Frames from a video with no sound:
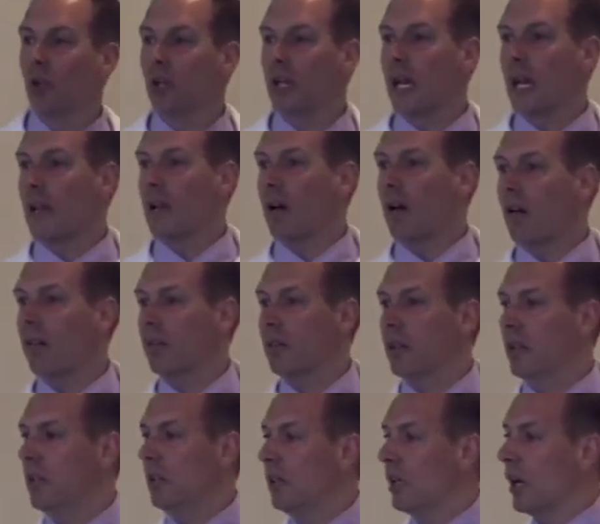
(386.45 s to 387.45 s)
look at all
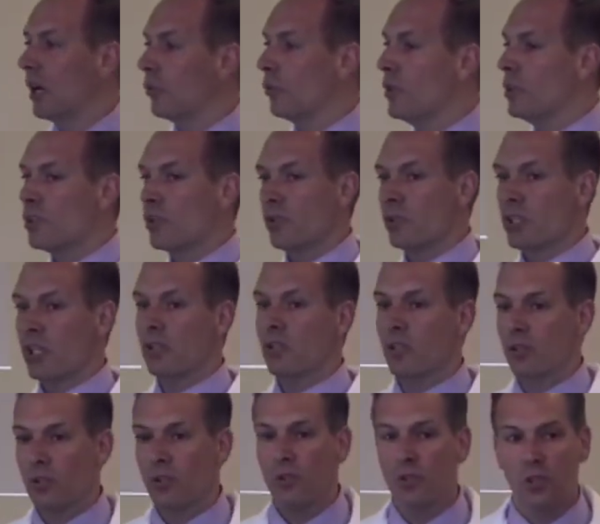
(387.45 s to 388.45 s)
the research
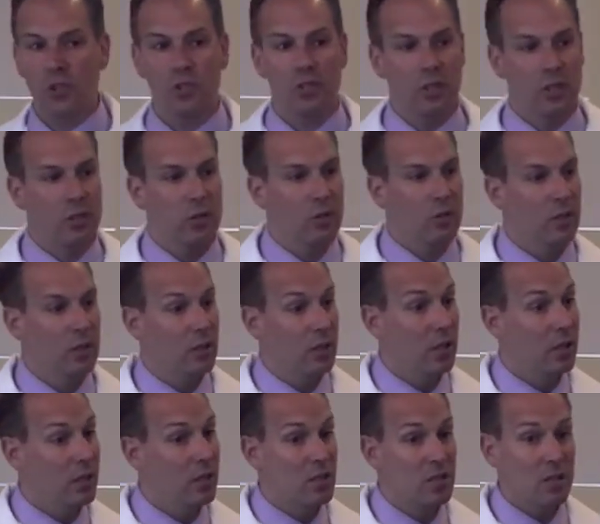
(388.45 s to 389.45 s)
institutions, including
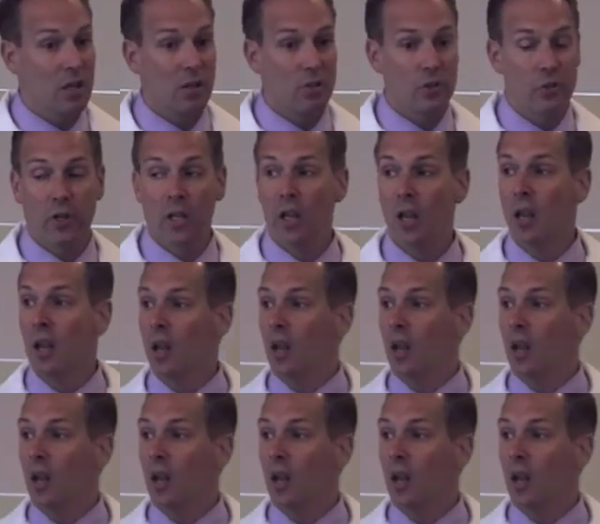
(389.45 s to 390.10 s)
in this country,